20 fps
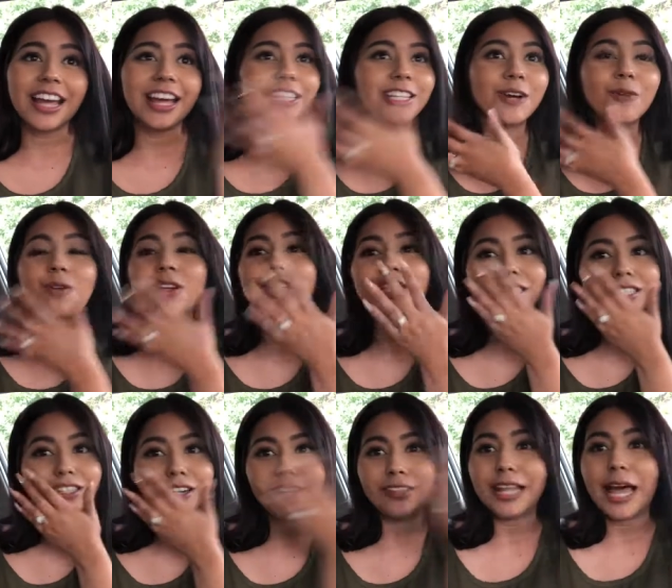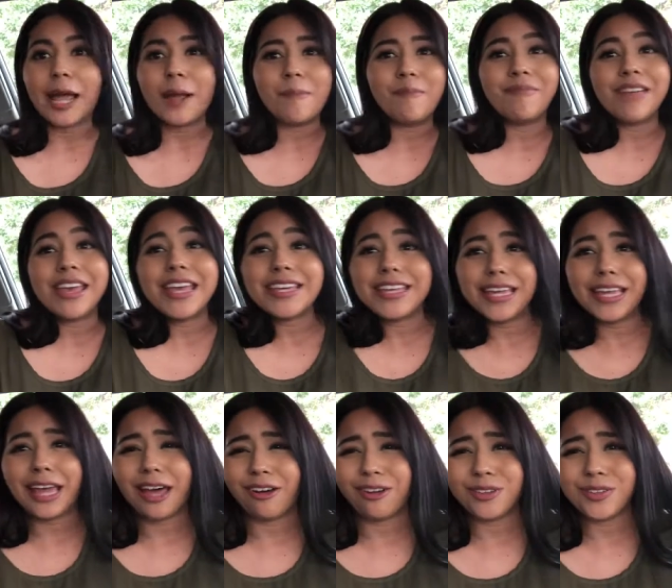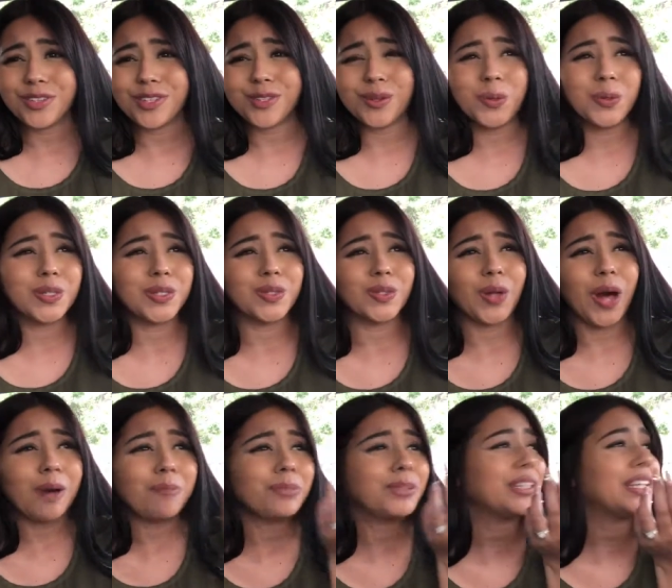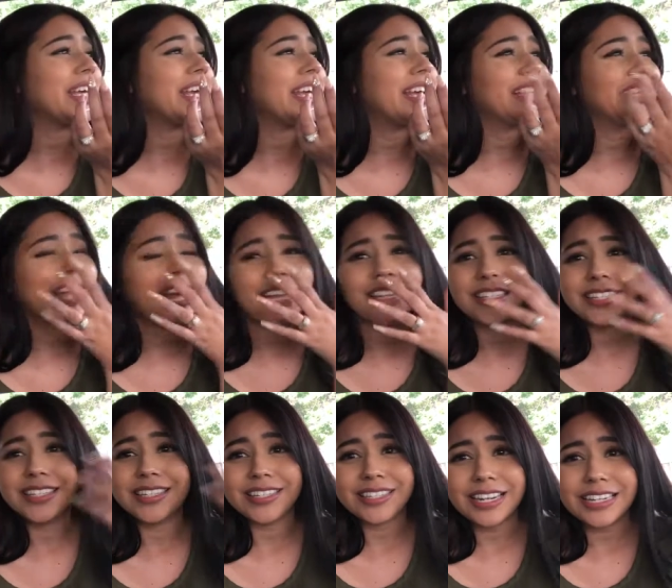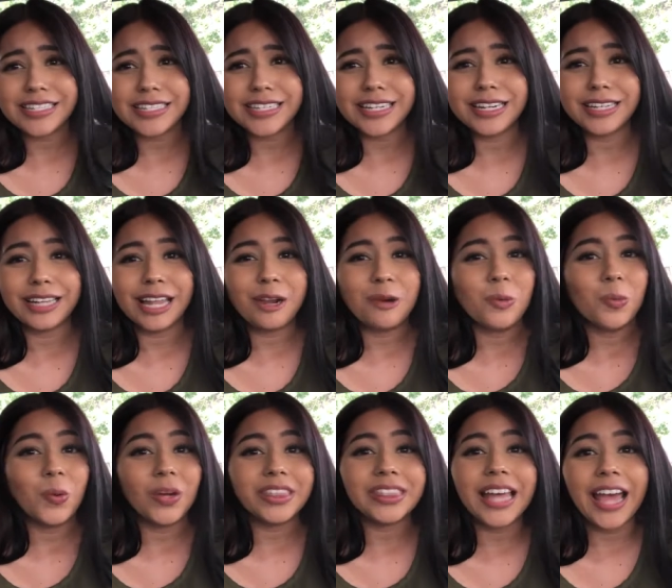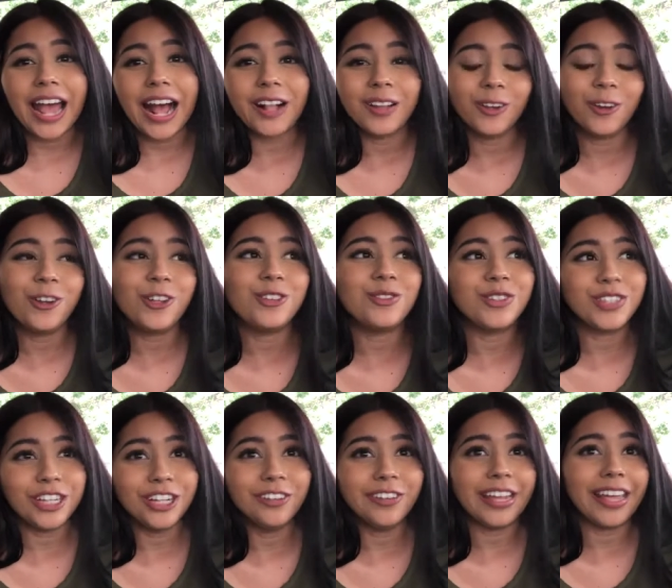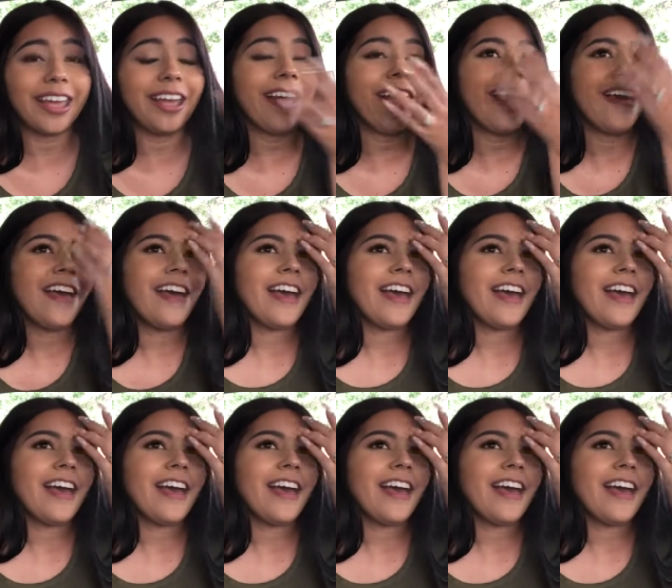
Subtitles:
And then we just start like making out so sloppily and like disgusting. Like, what the hell are you doing?